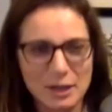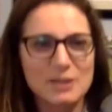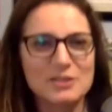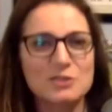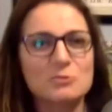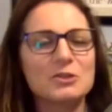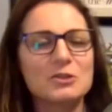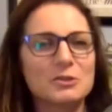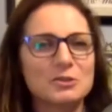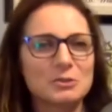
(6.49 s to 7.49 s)
This is when you
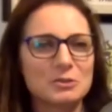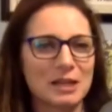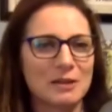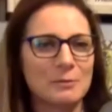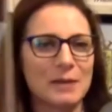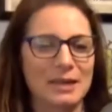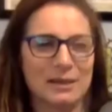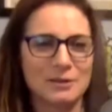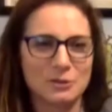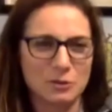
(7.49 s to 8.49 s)
go into a jam
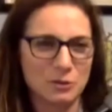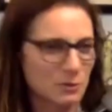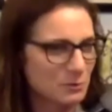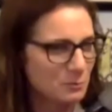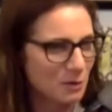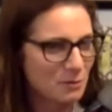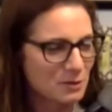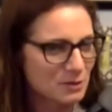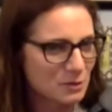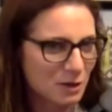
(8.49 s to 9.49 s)
and your
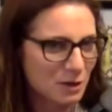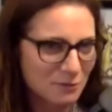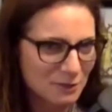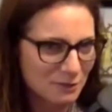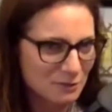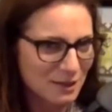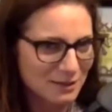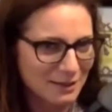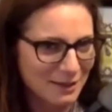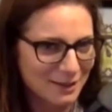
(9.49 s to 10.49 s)
comfort level is
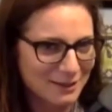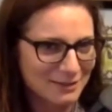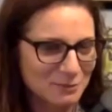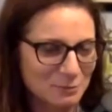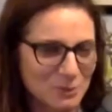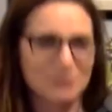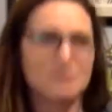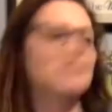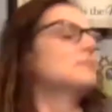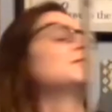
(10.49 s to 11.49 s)
not at the highest, but
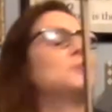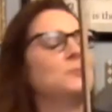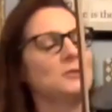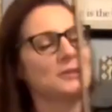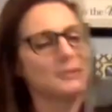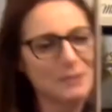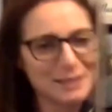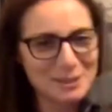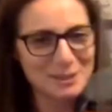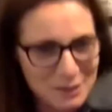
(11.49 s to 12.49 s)
you really
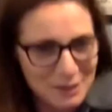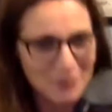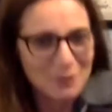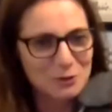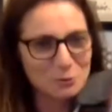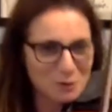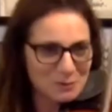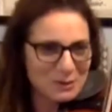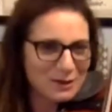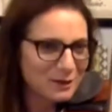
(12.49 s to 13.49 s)
need to be there and you want to
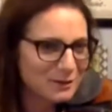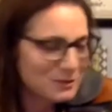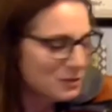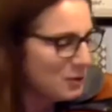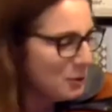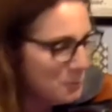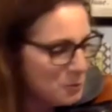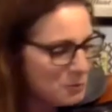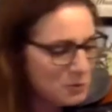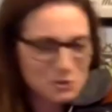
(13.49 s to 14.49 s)
be there. So
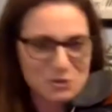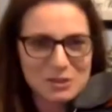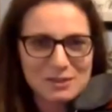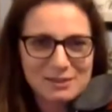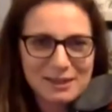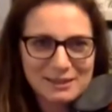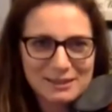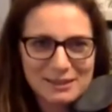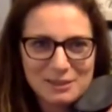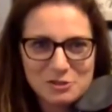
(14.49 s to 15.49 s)
you mute your strings
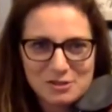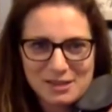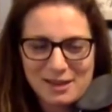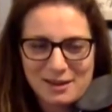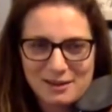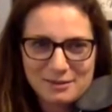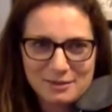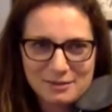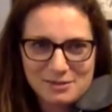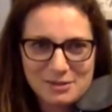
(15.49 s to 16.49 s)
lightly and you just kind of
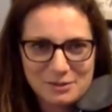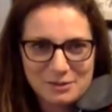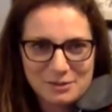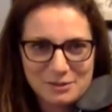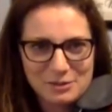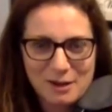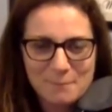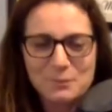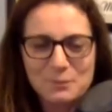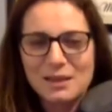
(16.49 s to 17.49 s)
sit here and
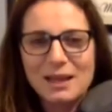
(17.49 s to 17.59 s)
chop.